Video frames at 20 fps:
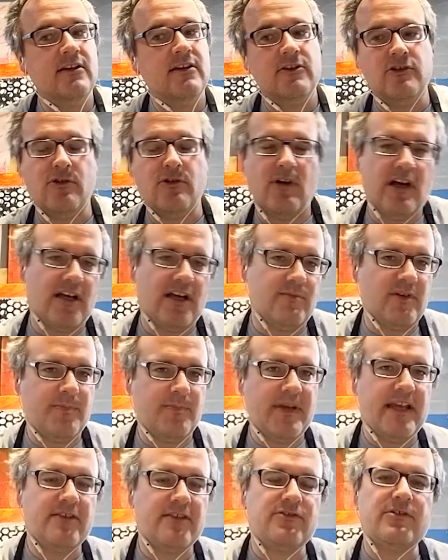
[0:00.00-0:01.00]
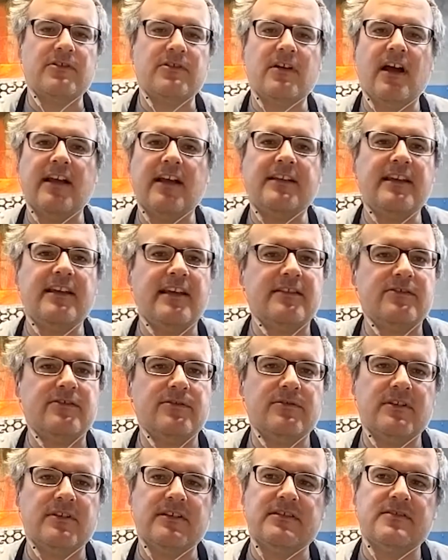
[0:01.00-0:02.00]
you know, I'm a painter, I can't
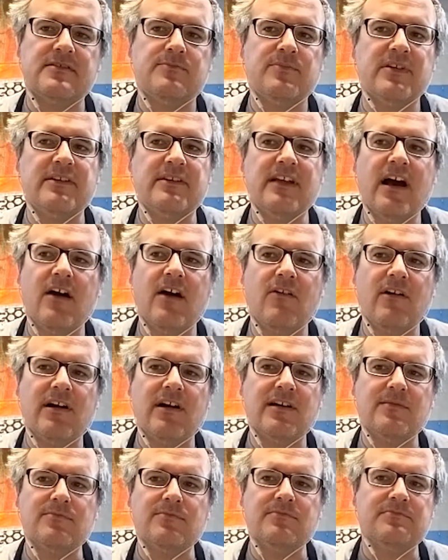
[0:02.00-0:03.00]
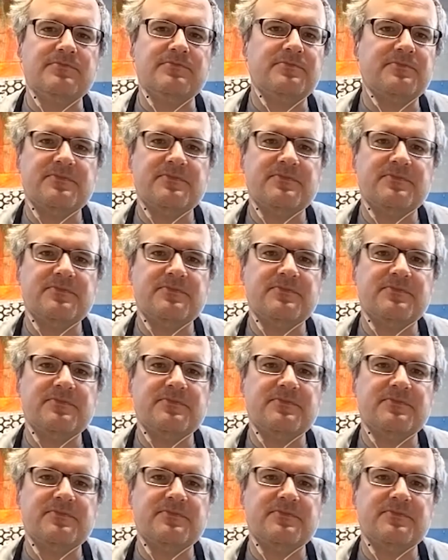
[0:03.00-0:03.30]
do this. But now I'm,